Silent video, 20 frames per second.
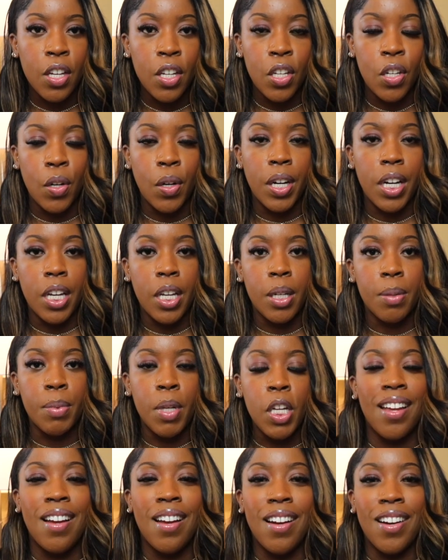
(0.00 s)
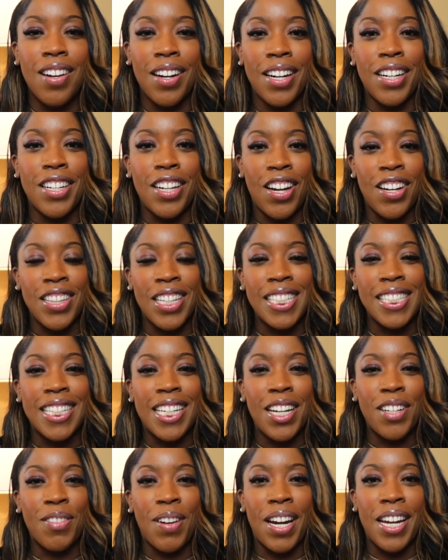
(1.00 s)
your help. All right, y'all, let's
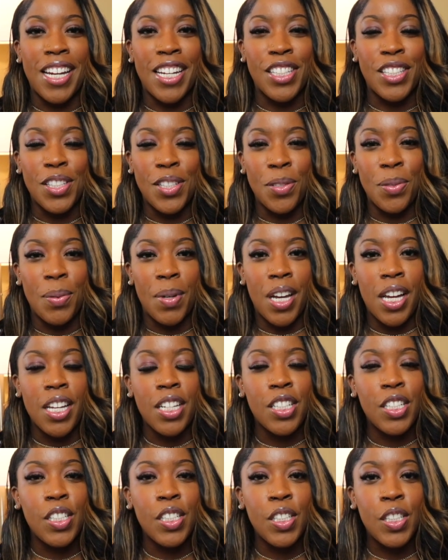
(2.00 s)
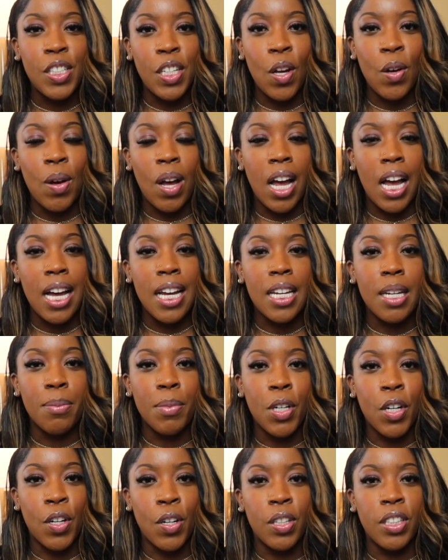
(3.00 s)
get right into it. So I am
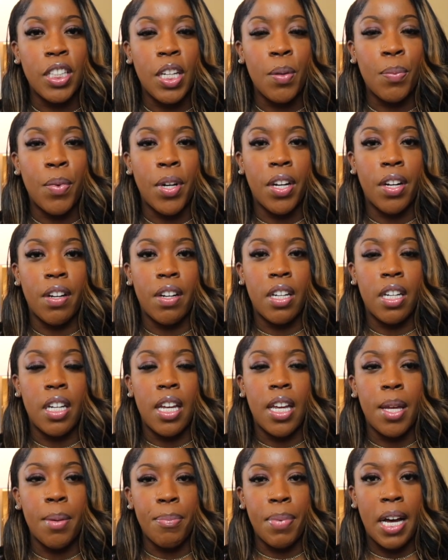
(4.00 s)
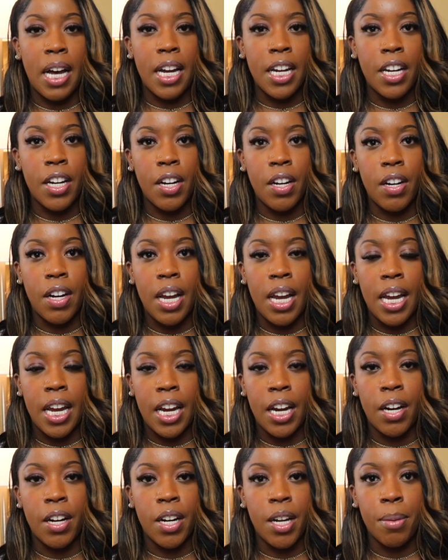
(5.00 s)
currently wearing Empire
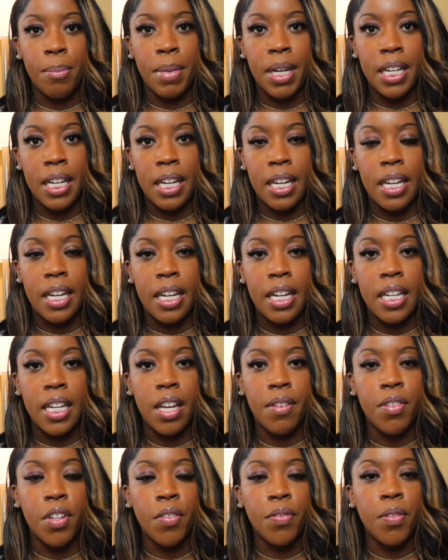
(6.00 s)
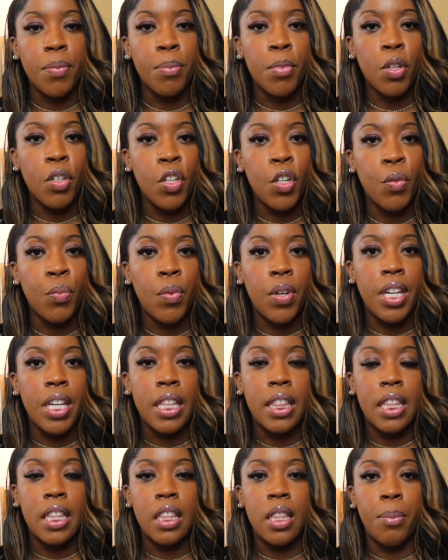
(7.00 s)
hair in my head. If you're familiar with
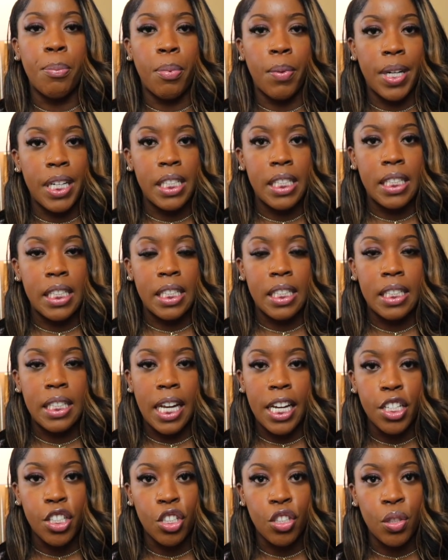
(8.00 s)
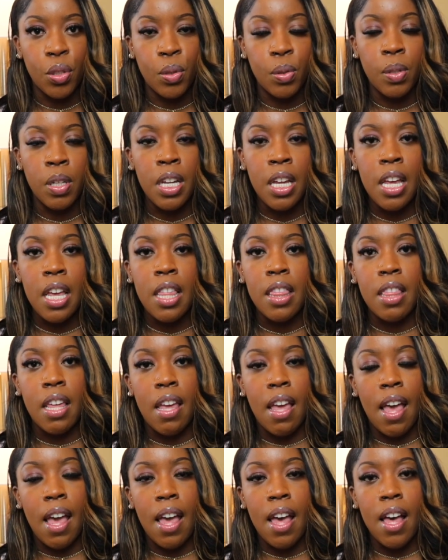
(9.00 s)
the brand Sensational, they
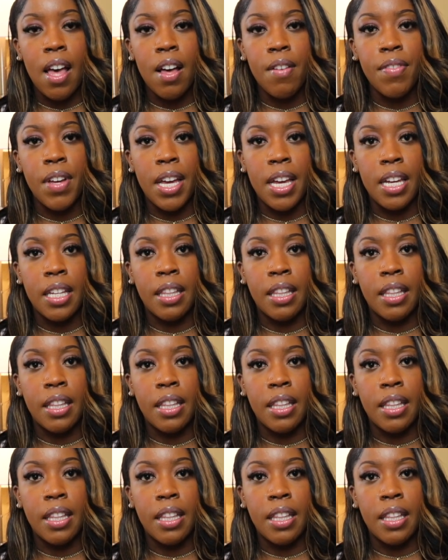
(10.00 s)
have a